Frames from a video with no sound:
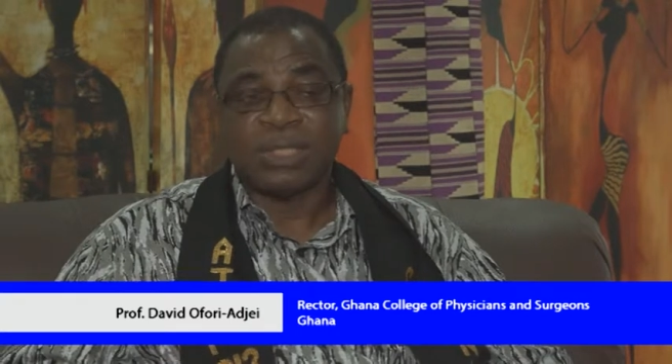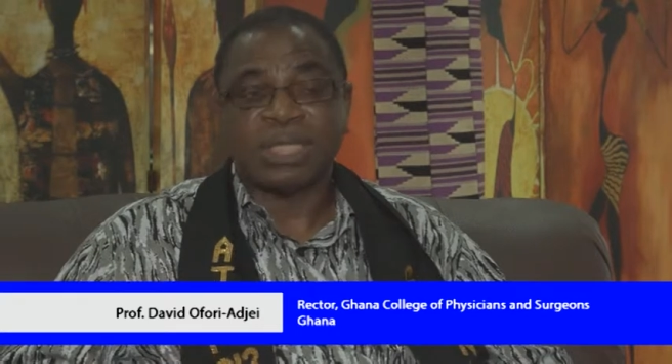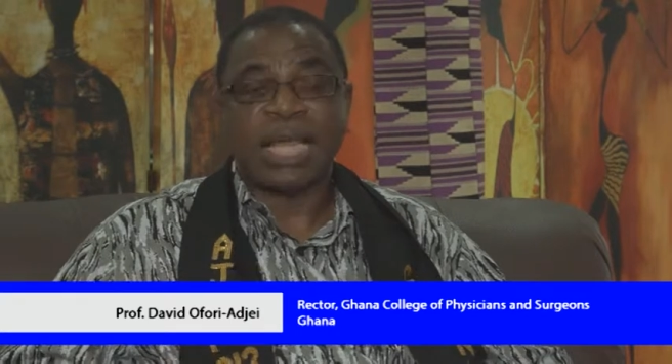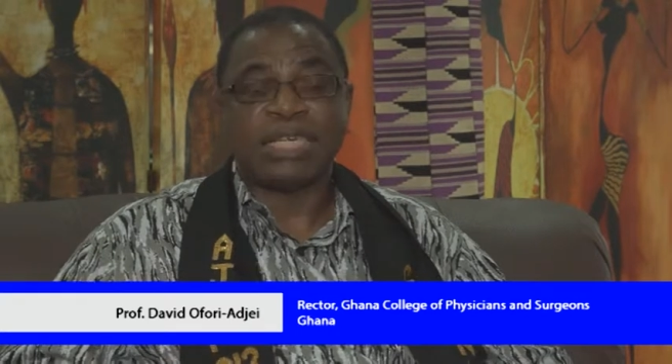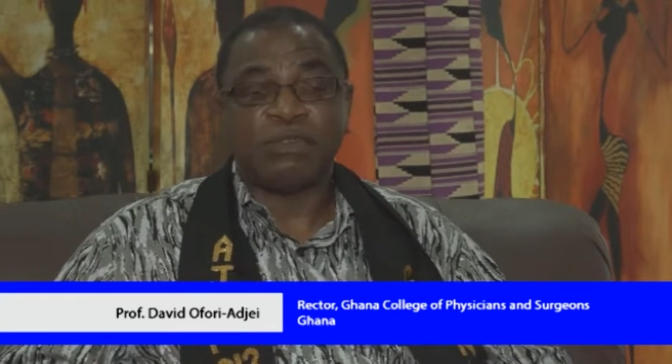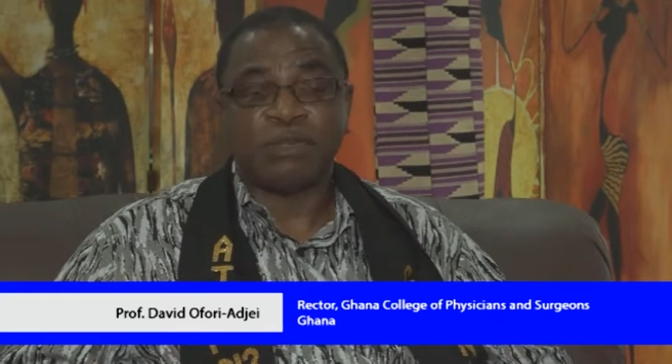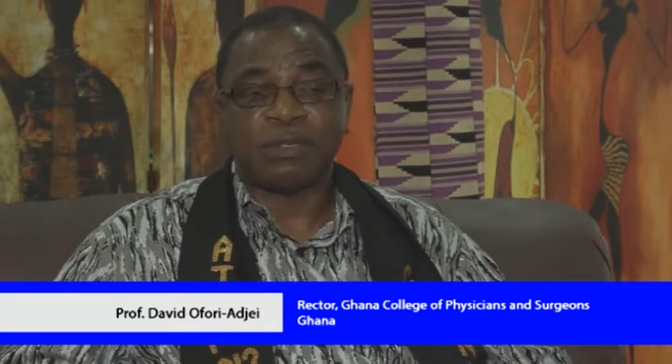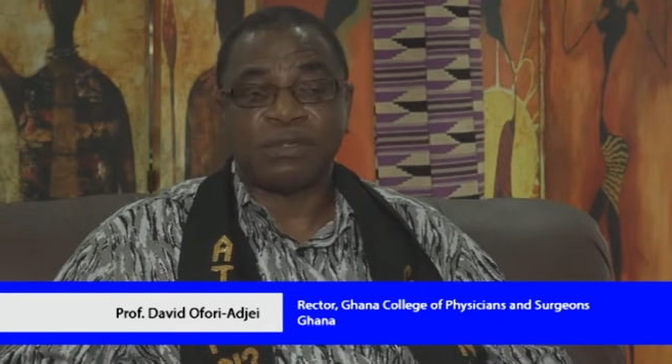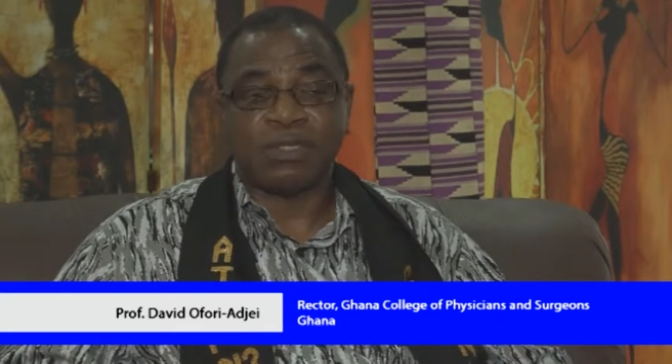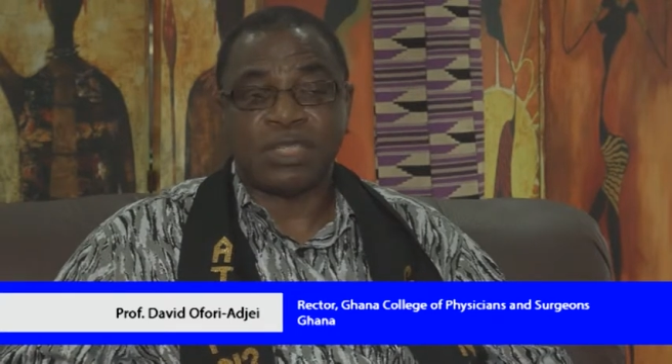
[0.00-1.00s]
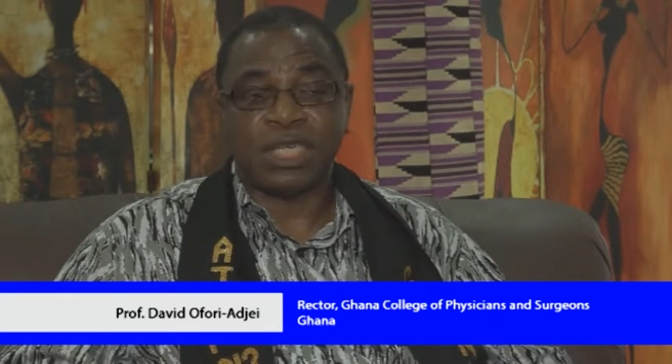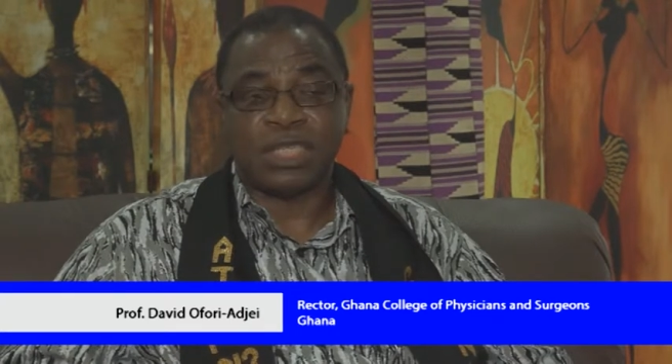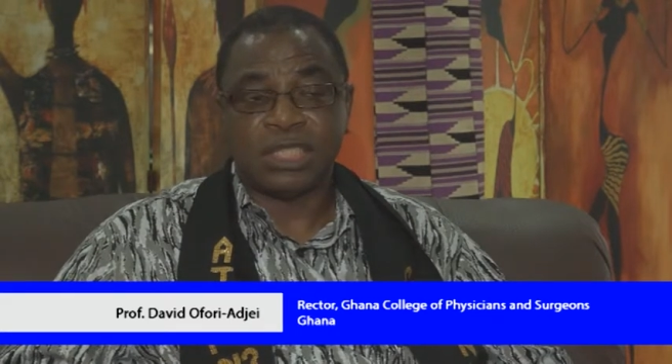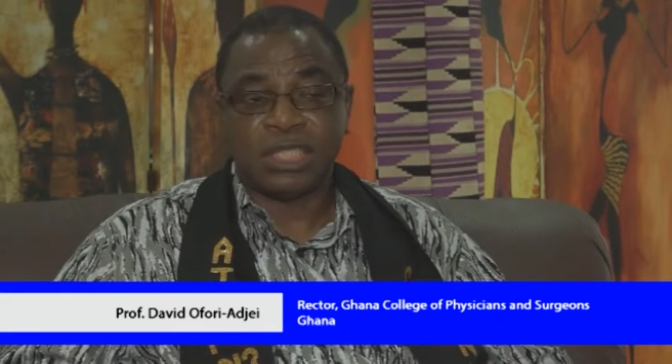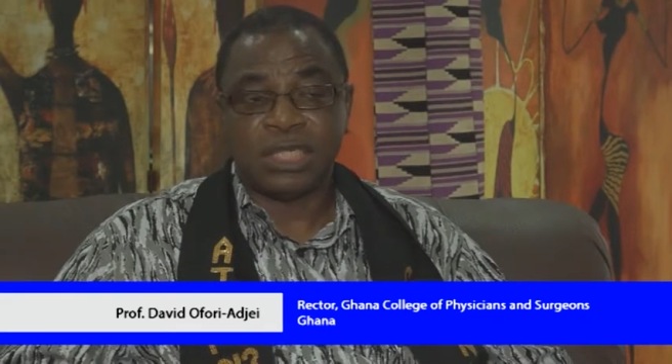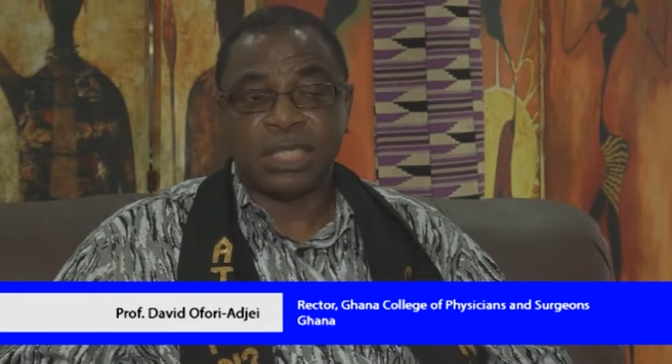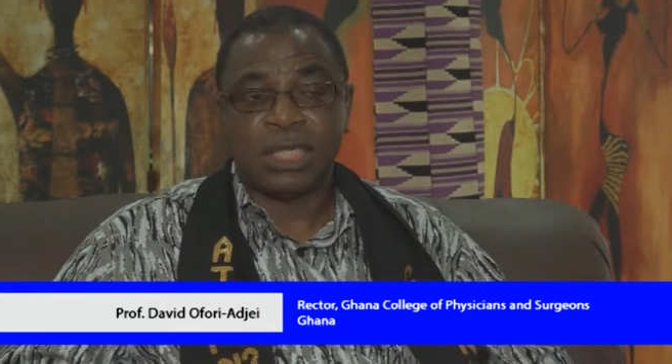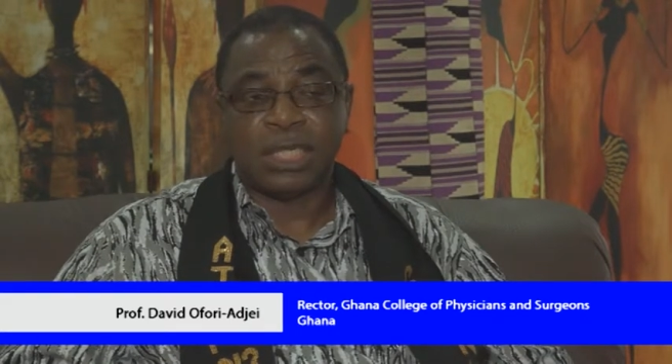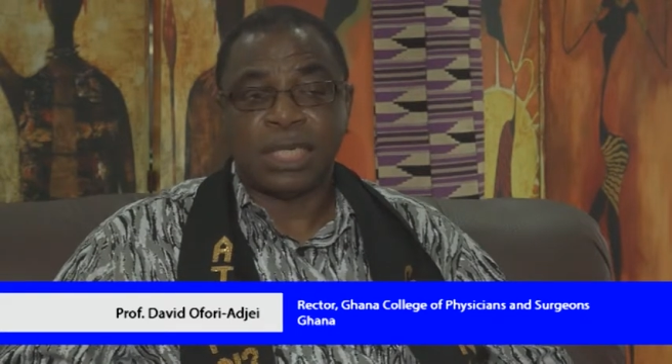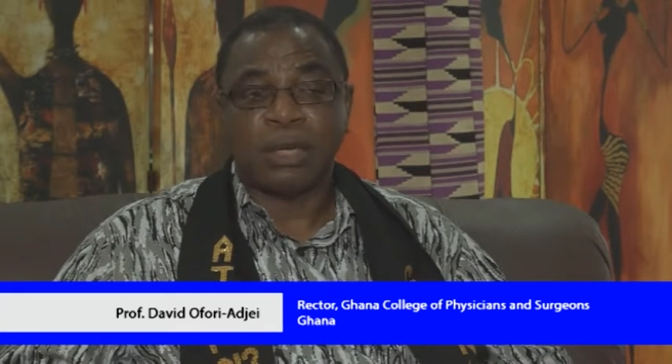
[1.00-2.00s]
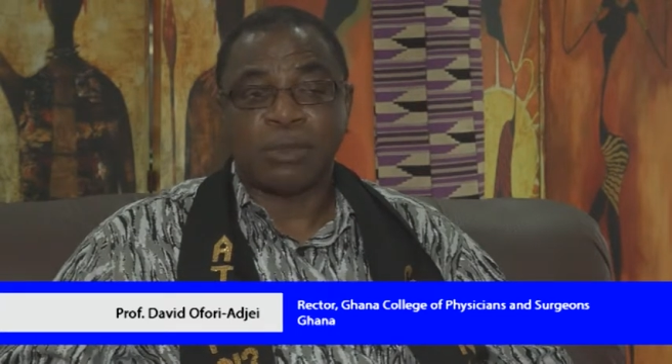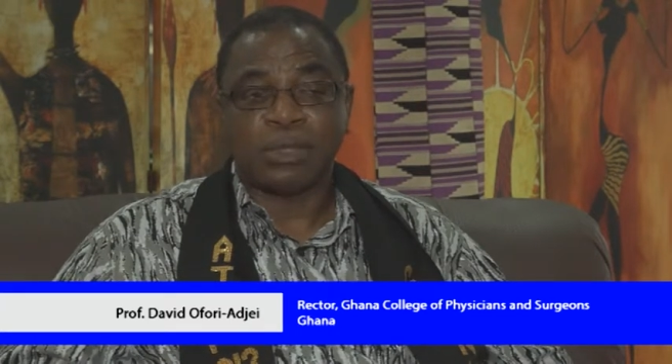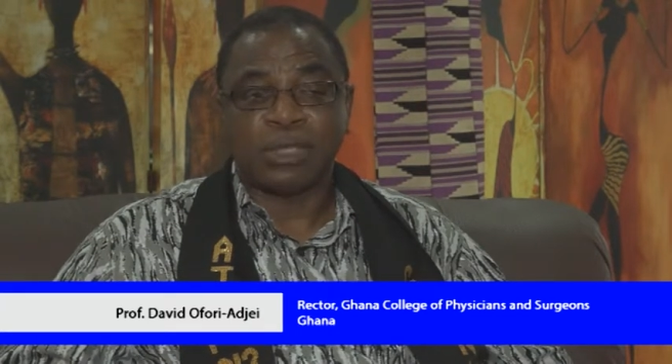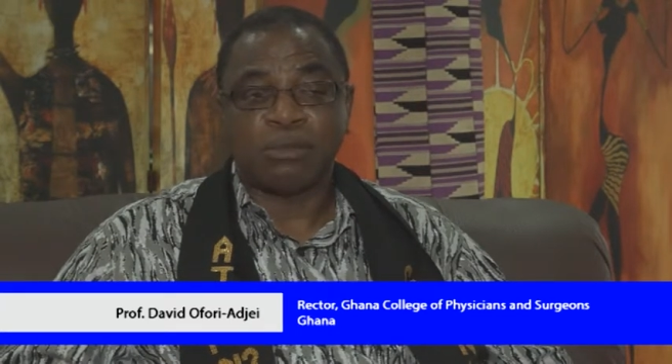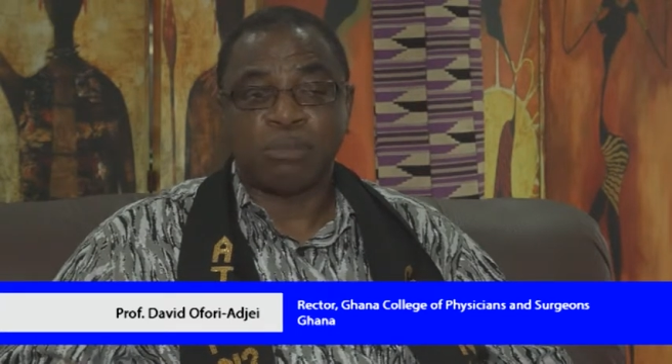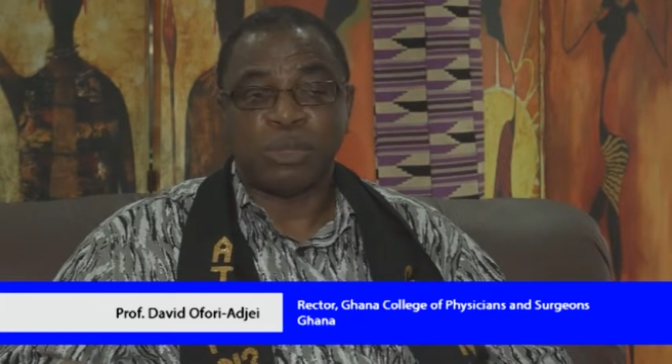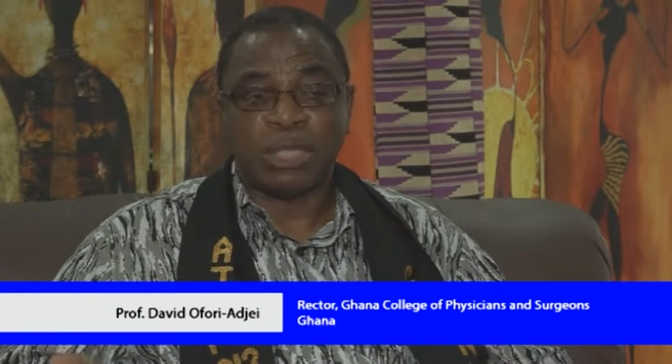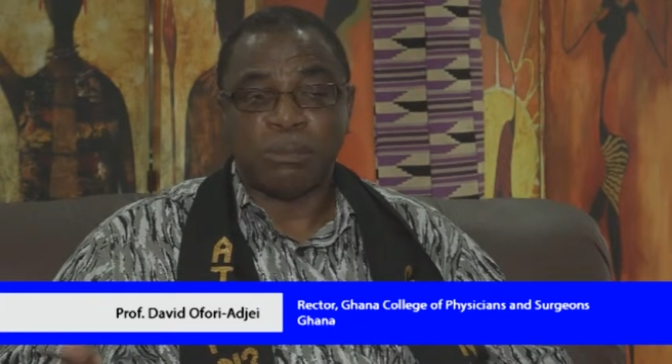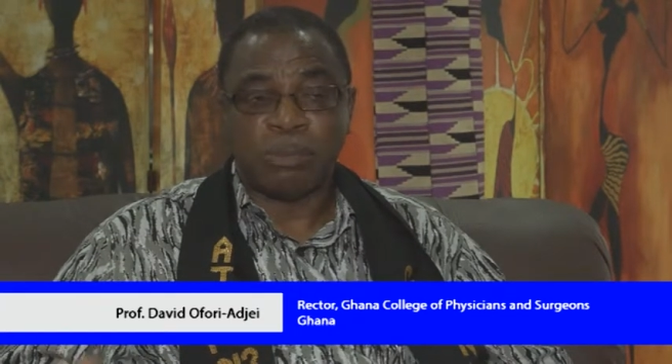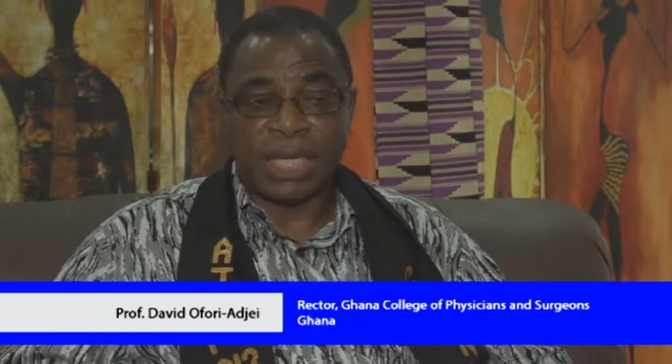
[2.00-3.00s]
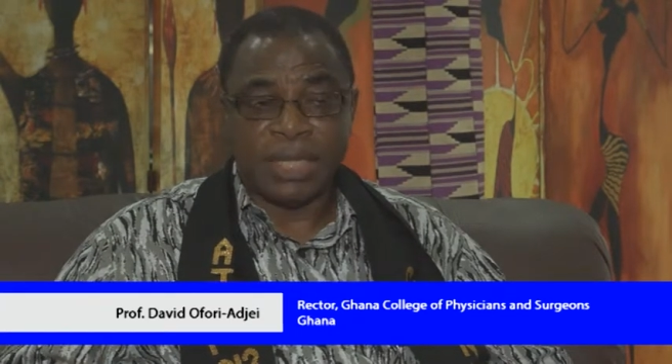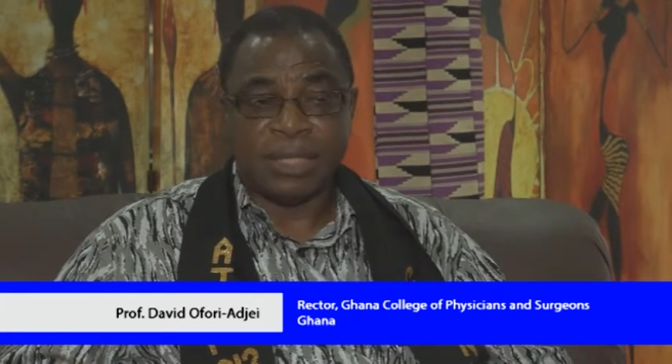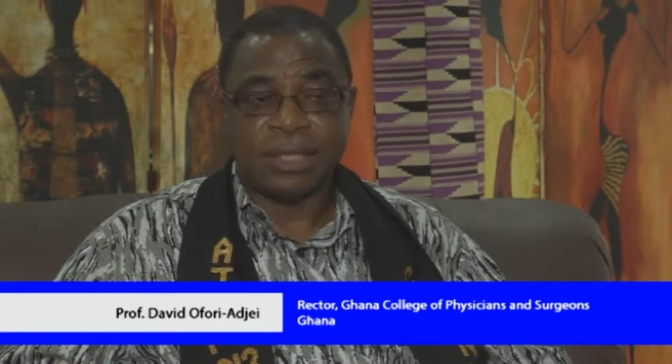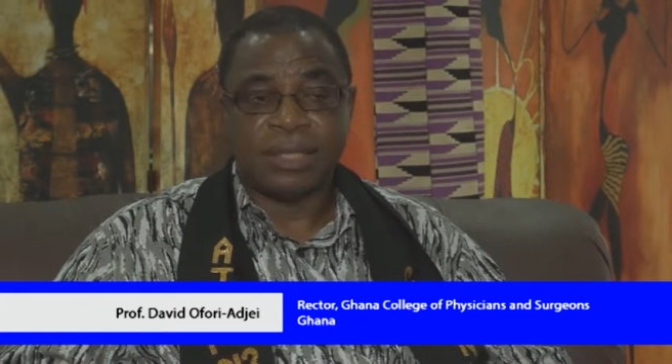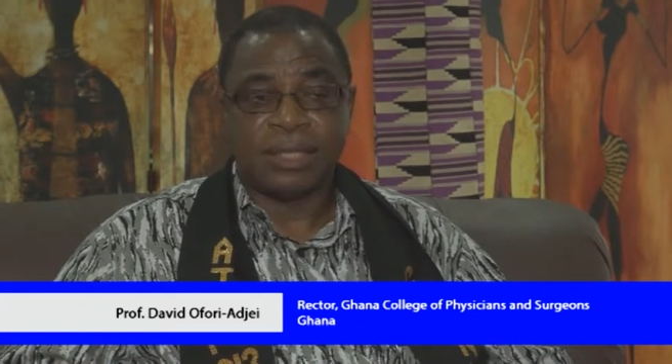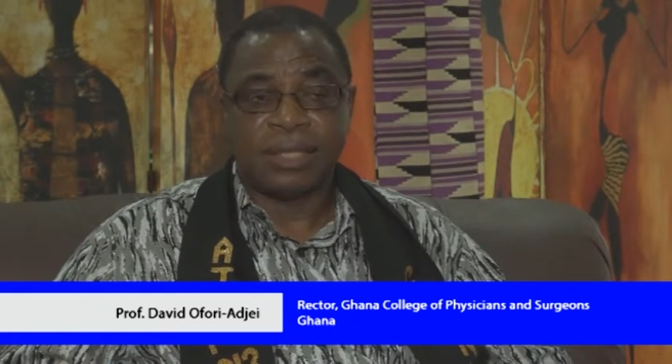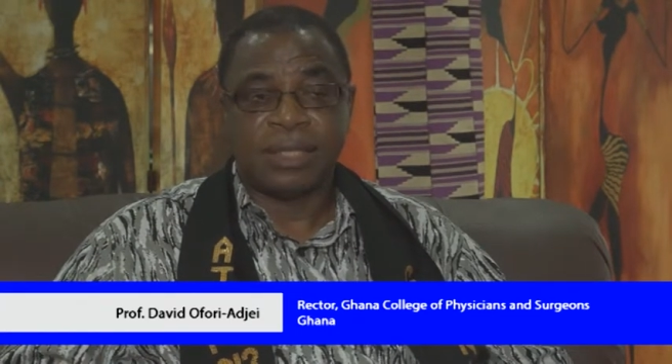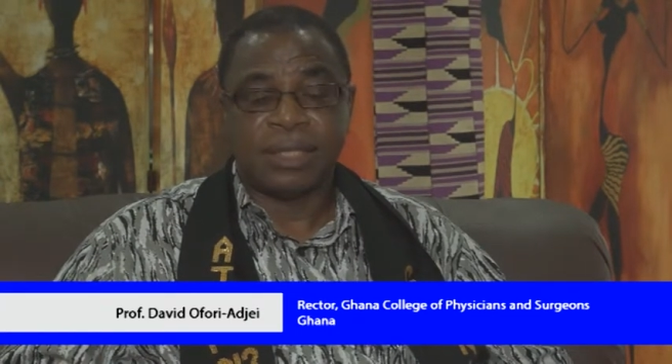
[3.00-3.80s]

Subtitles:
scientific research that was put in place